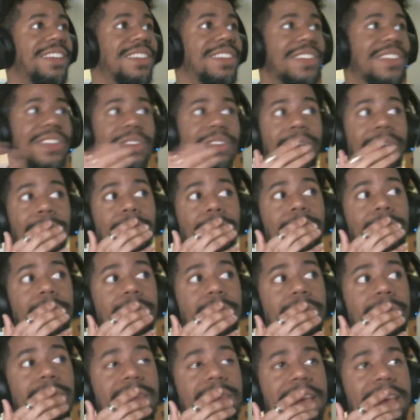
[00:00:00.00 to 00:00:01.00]
You know?
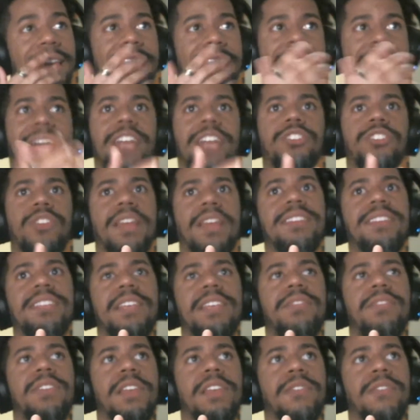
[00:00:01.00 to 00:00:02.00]
And actually, that's
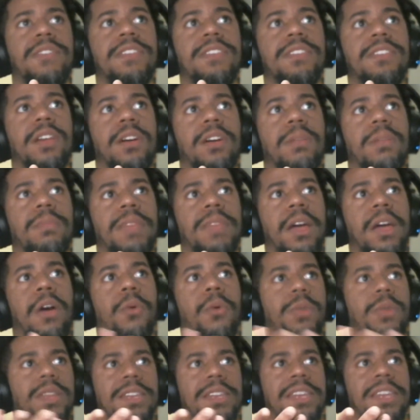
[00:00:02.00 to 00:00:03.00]
even if he's not
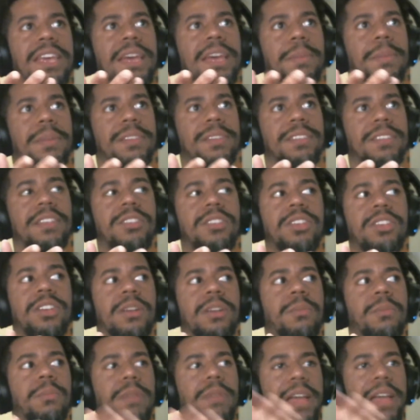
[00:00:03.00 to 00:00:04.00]
already dead, because he took
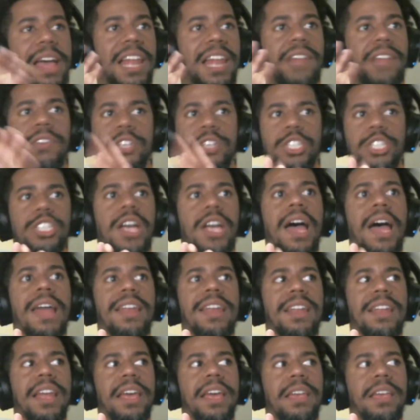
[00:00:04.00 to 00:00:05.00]
a hell of a
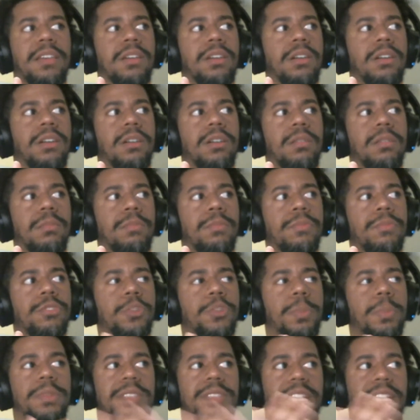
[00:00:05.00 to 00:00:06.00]
shot, like, to
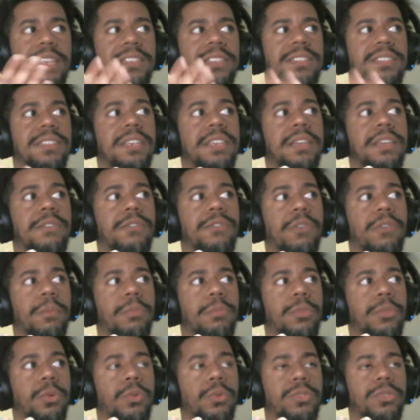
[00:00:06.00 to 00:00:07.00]
protect Zeke
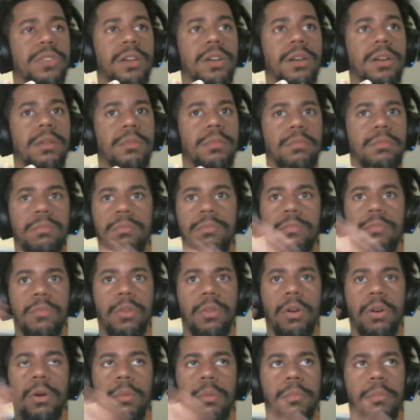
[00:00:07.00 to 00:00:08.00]
from those
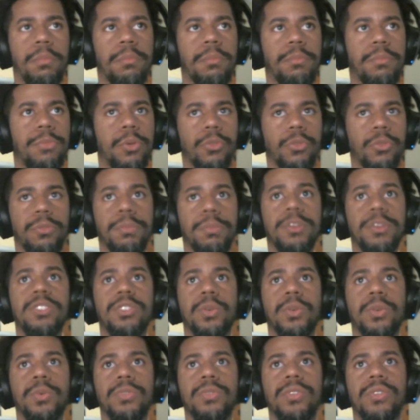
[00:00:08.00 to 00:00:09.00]

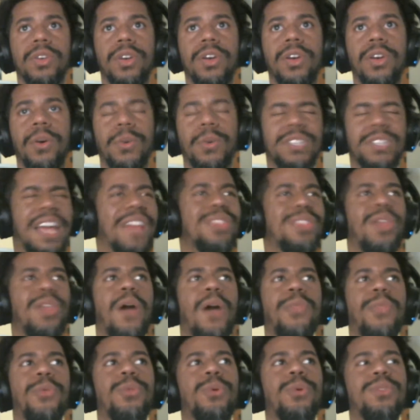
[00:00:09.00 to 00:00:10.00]
missiles, which I
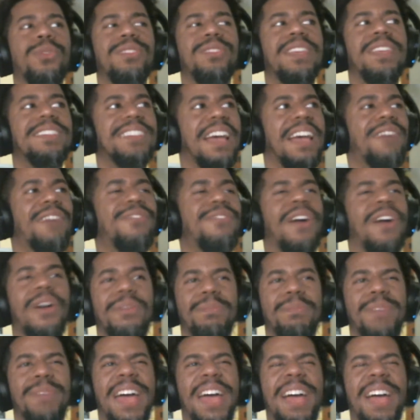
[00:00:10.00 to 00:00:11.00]
thought that those things got
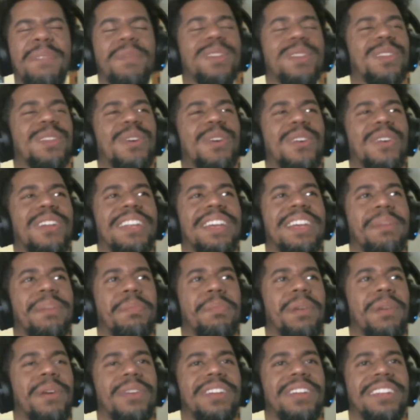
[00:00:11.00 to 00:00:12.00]
fired back, but
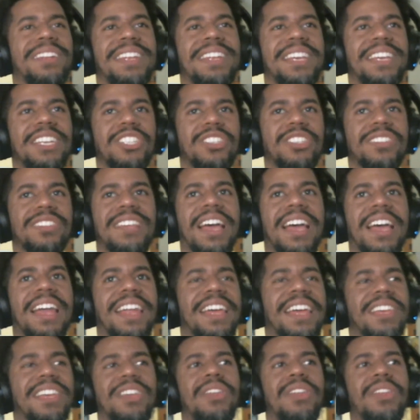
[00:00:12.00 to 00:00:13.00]
apparently they just got,
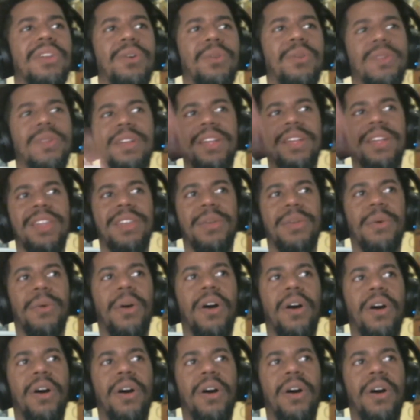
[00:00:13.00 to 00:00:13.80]
like, you know, they